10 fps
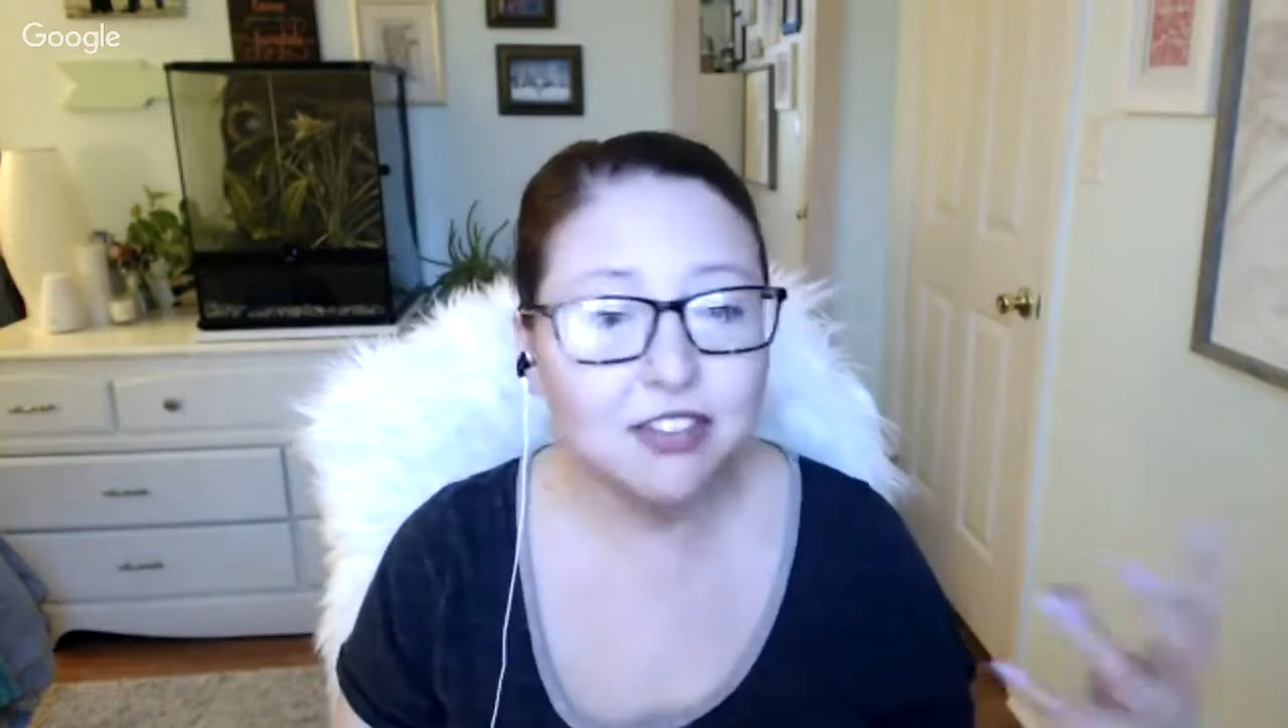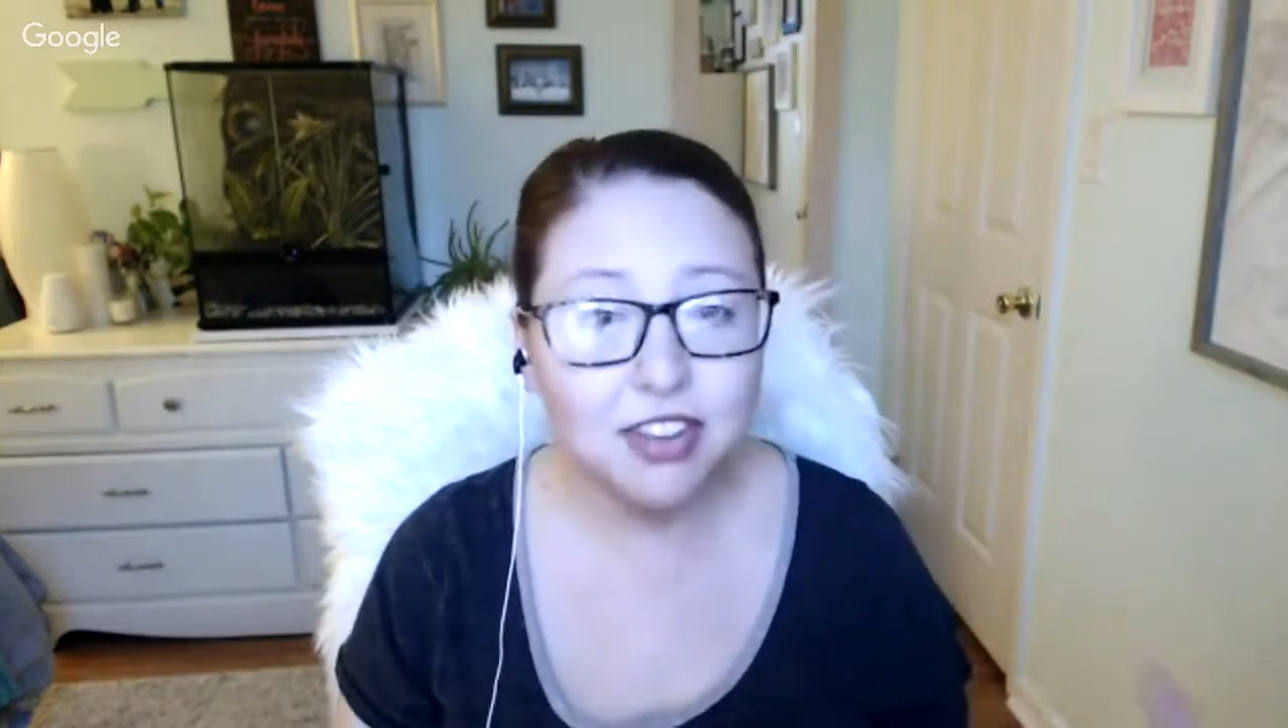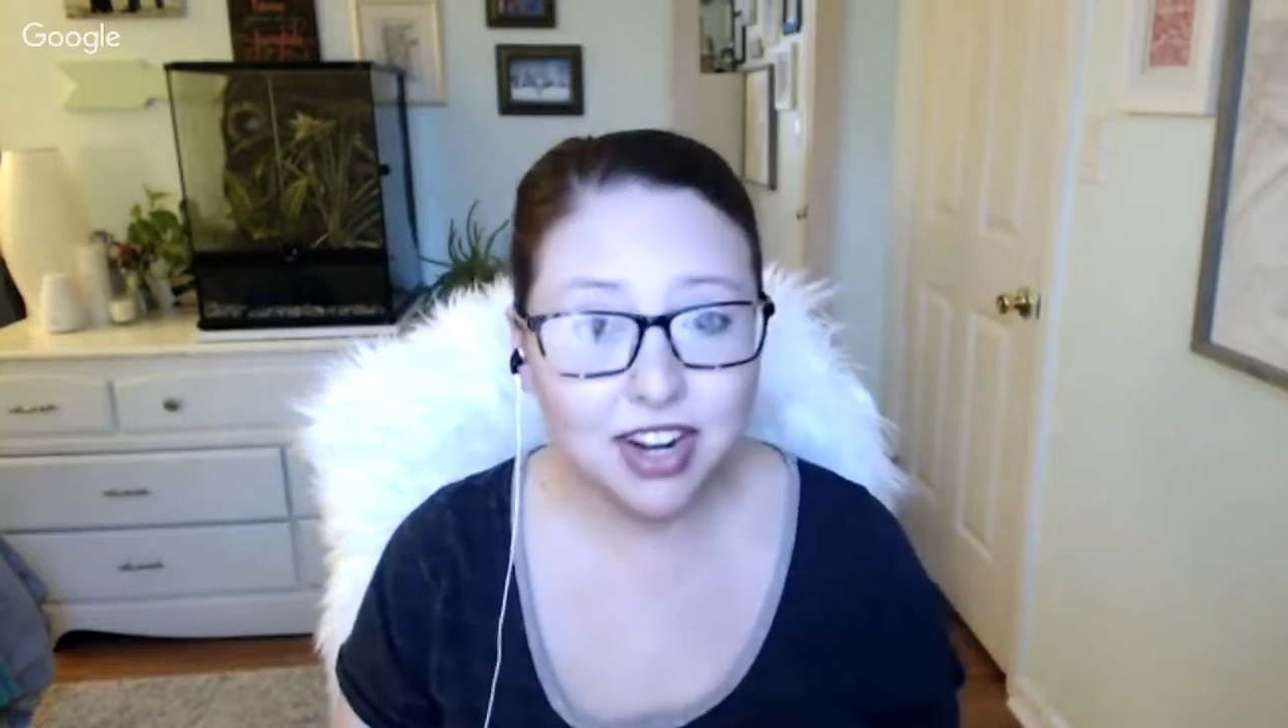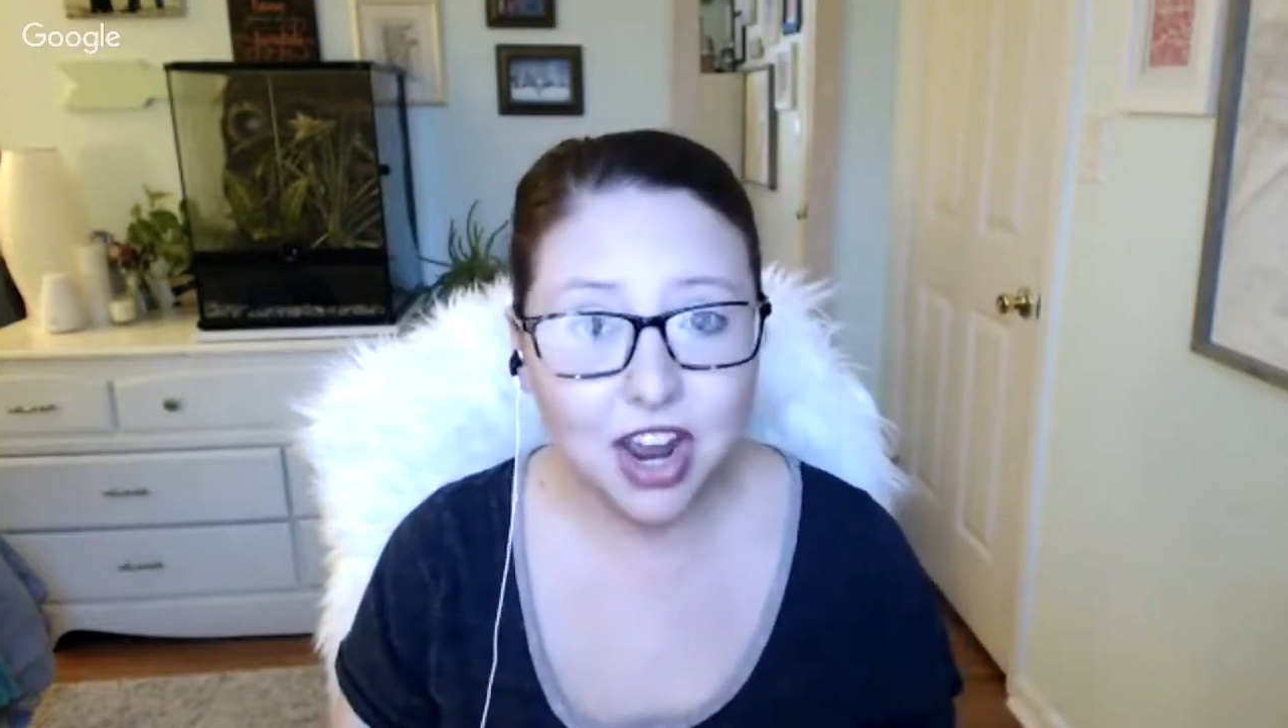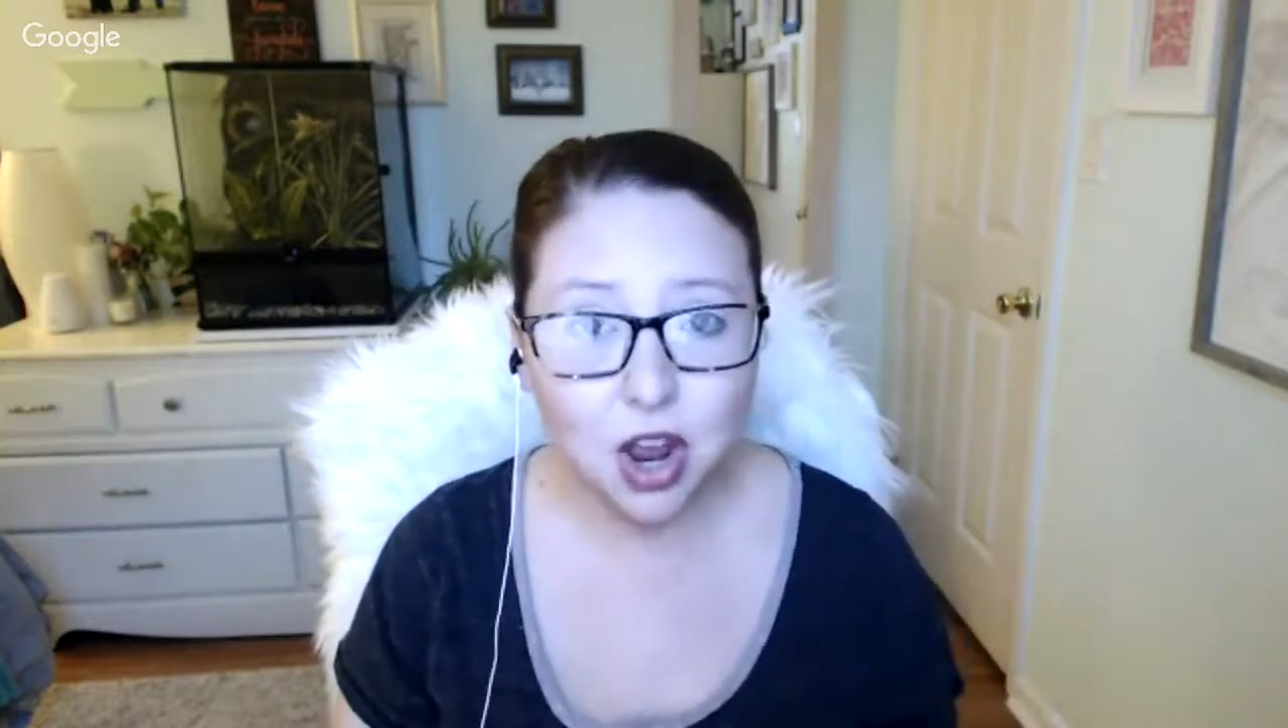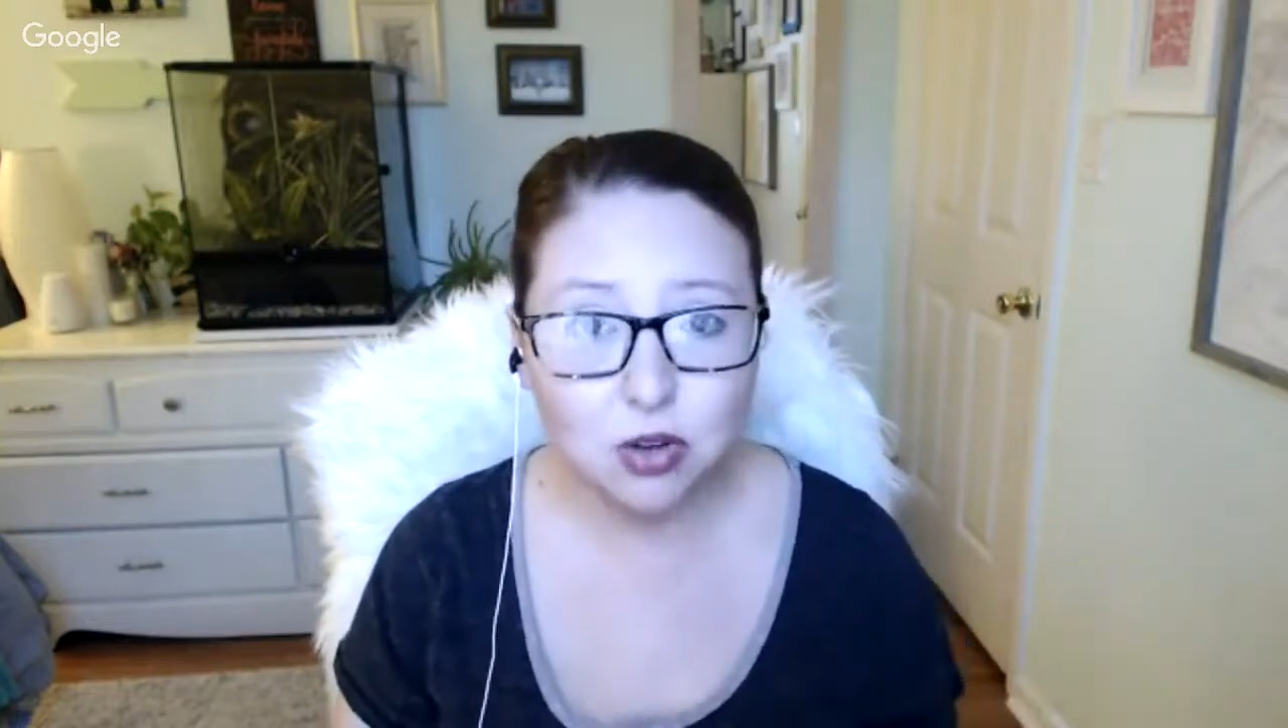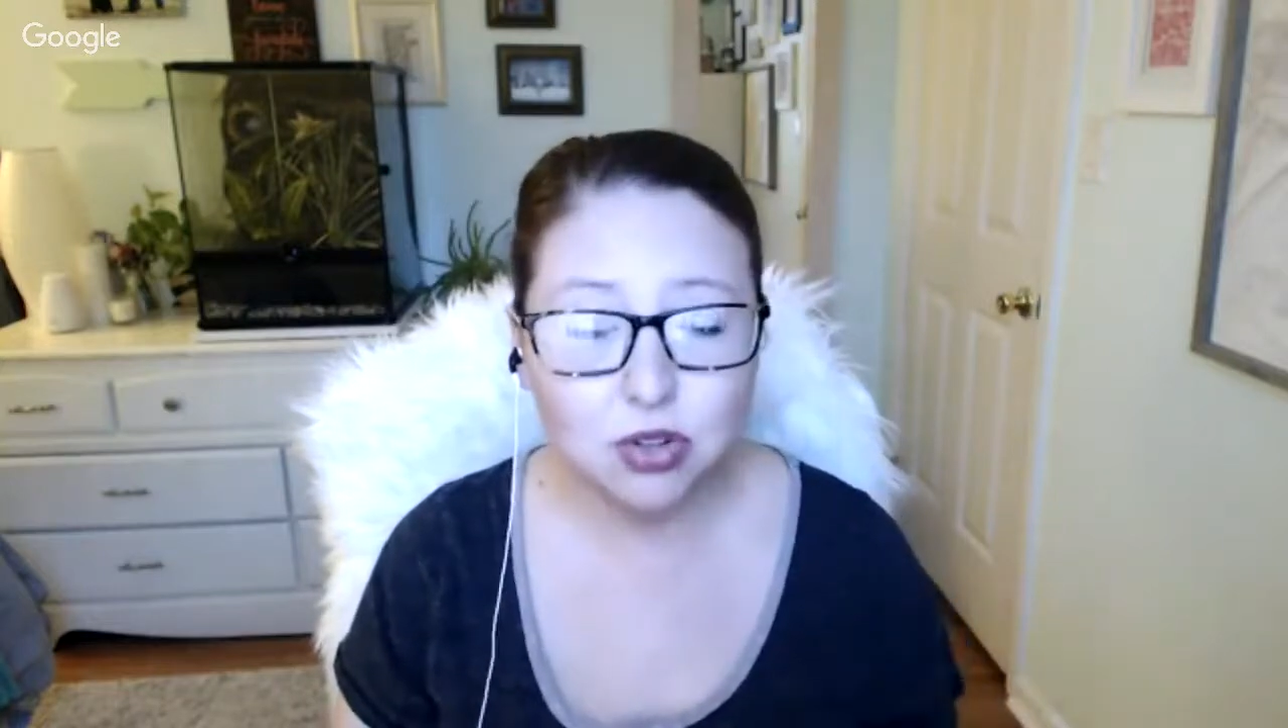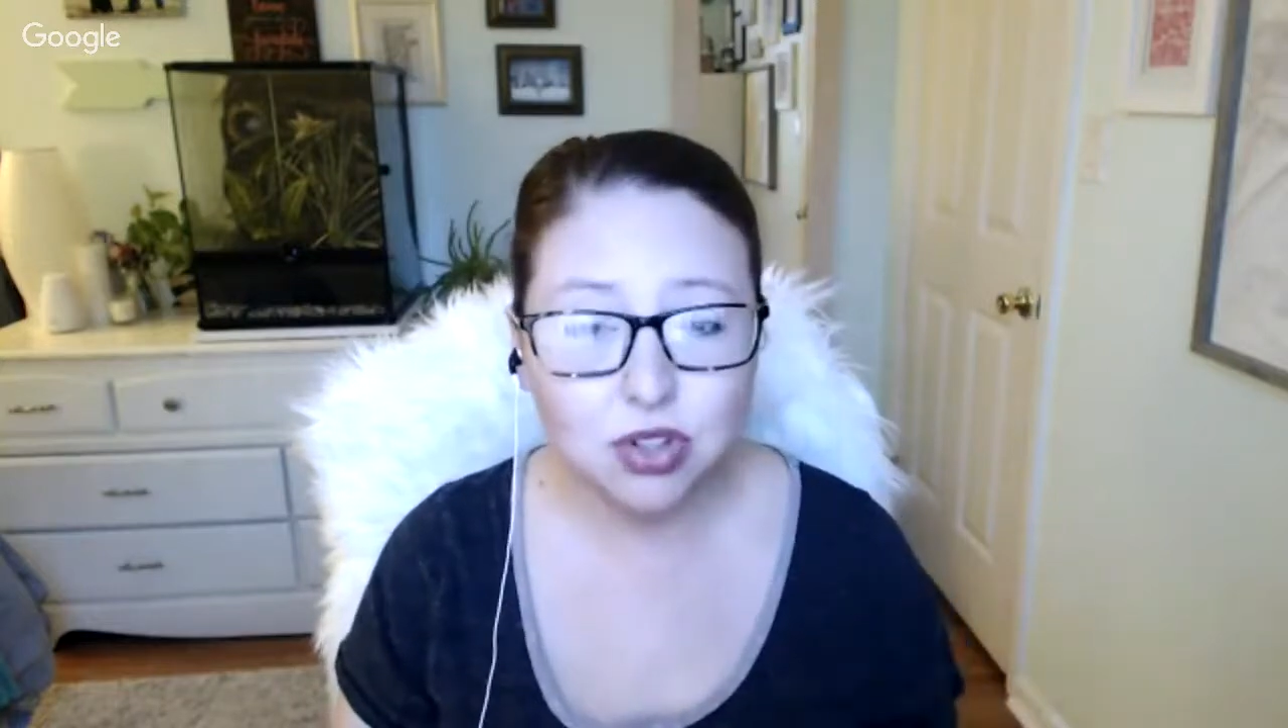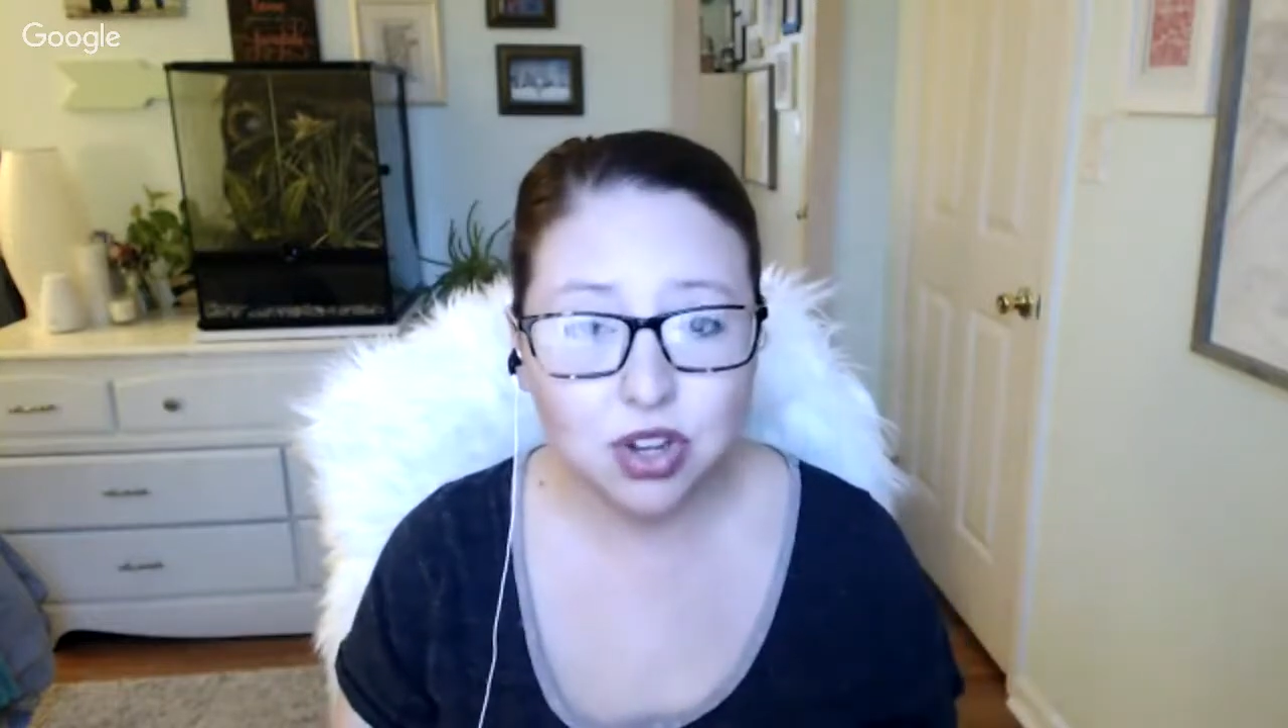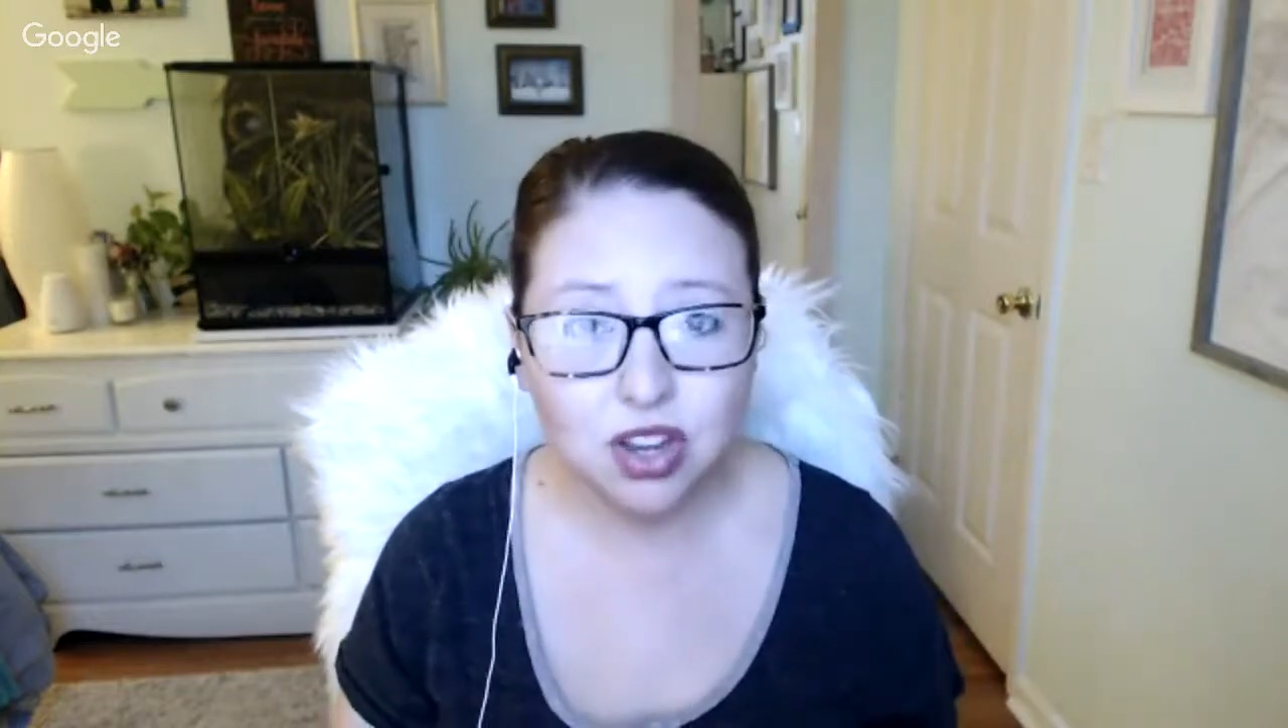videos